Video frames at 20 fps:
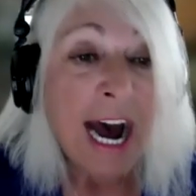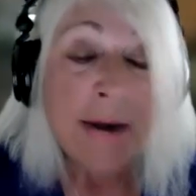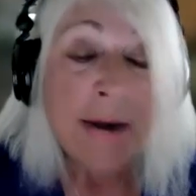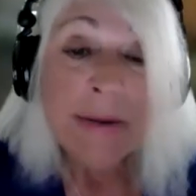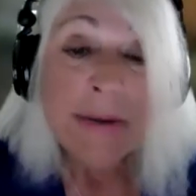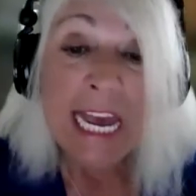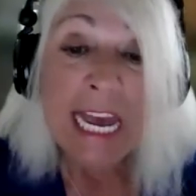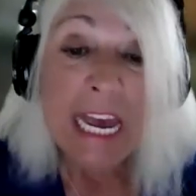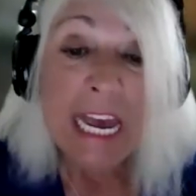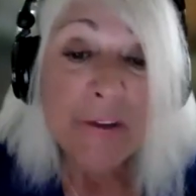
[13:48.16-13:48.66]

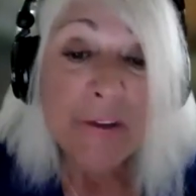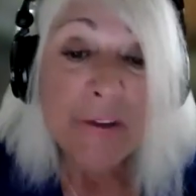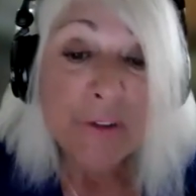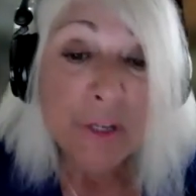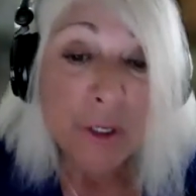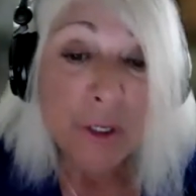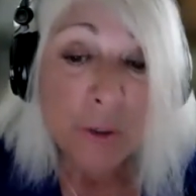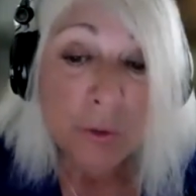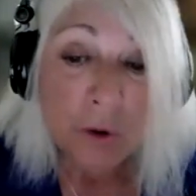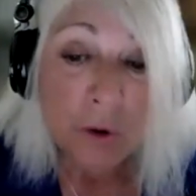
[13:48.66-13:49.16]
If
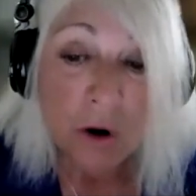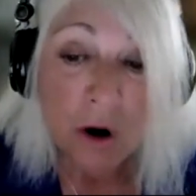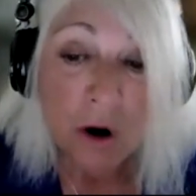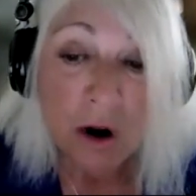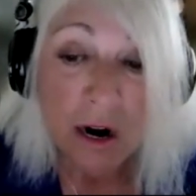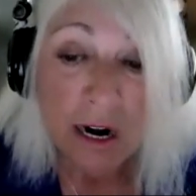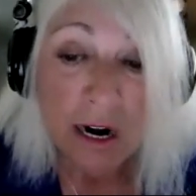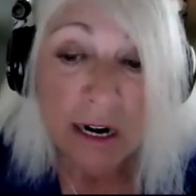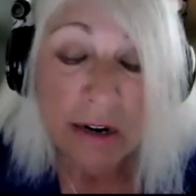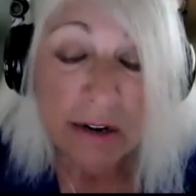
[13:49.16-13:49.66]
you
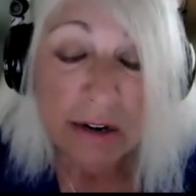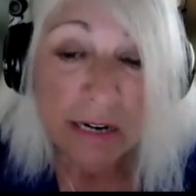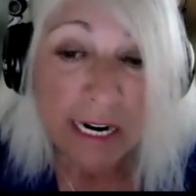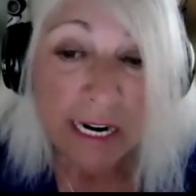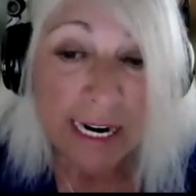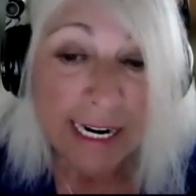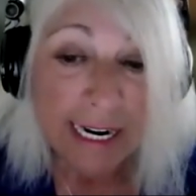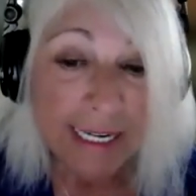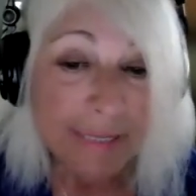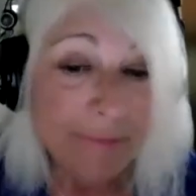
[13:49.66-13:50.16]
are,
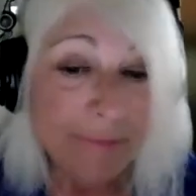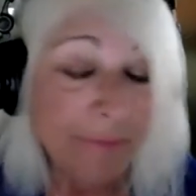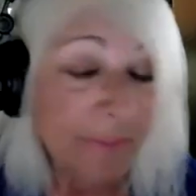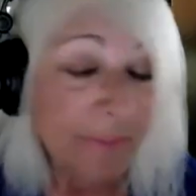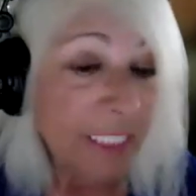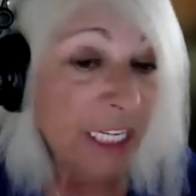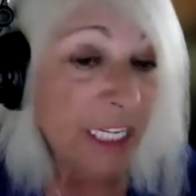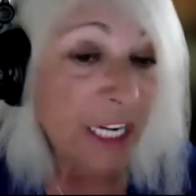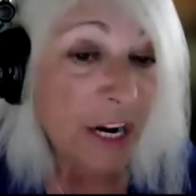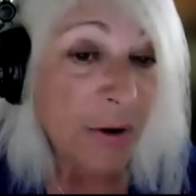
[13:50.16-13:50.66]
an
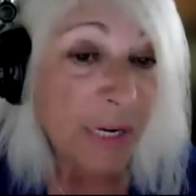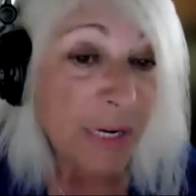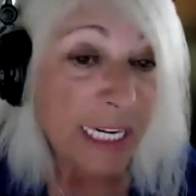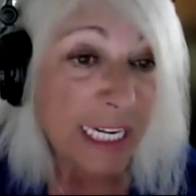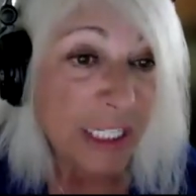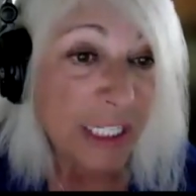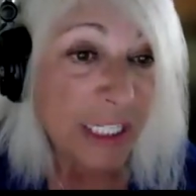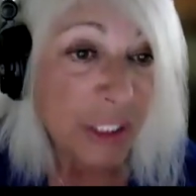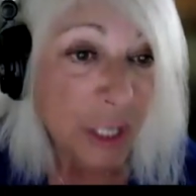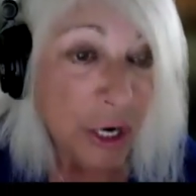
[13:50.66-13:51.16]

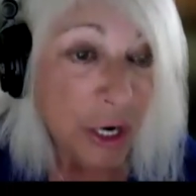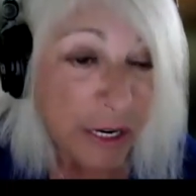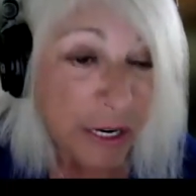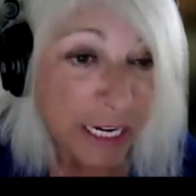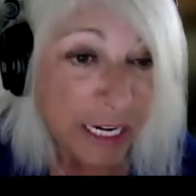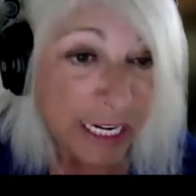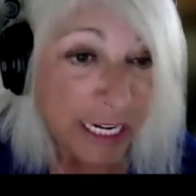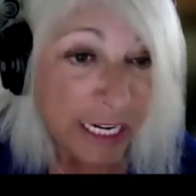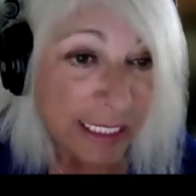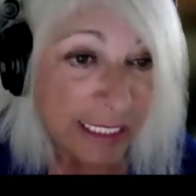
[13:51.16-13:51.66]

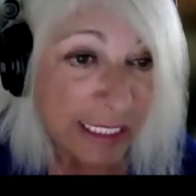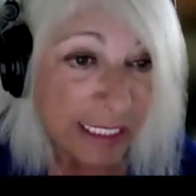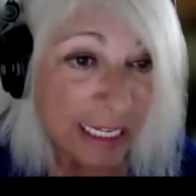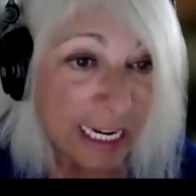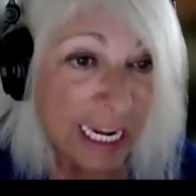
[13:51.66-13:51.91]
internist,